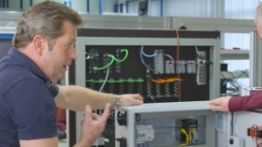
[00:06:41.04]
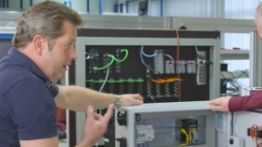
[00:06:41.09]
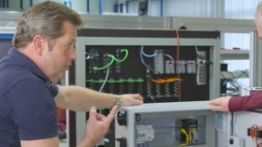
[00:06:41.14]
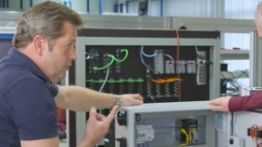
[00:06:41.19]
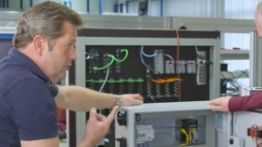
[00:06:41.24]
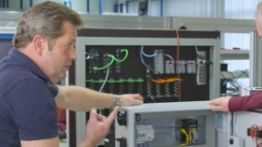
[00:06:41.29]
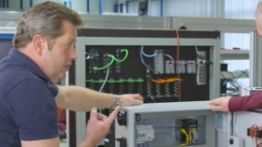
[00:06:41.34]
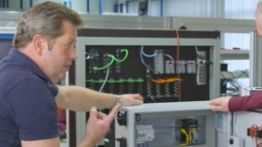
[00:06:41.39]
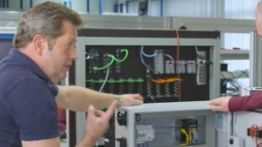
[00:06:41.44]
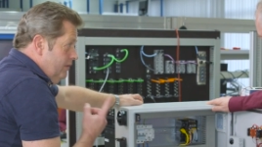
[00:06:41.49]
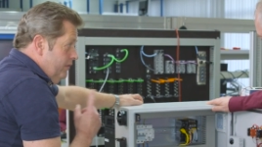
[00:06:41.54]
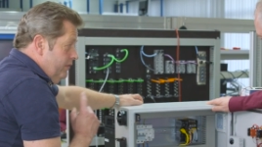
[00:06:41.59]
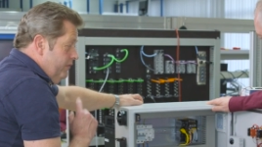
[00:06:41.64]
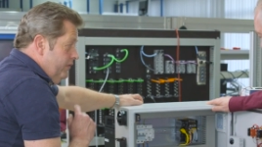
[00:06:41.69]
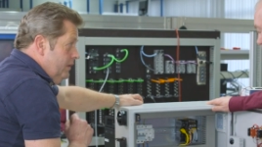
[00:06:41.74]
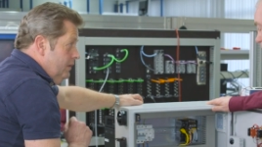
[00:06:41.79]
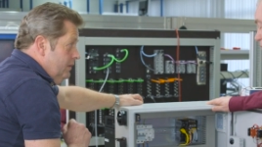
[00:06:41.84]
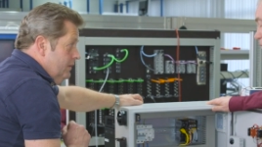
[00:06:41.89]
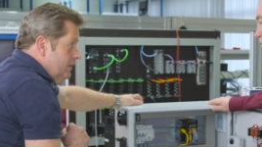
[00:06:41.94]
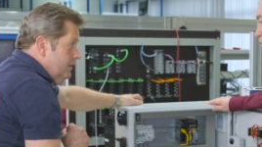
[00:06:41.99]
And you cool. save a
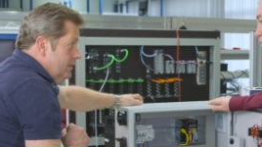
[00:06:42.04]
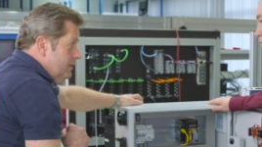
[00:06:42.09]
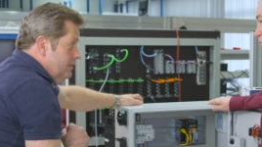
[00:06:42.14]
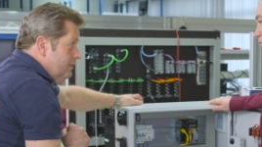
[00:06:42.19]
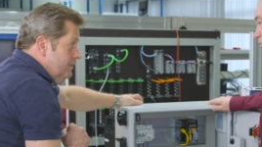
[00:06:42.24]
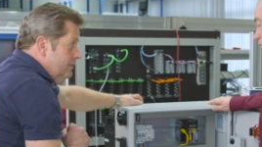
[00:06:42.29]
field.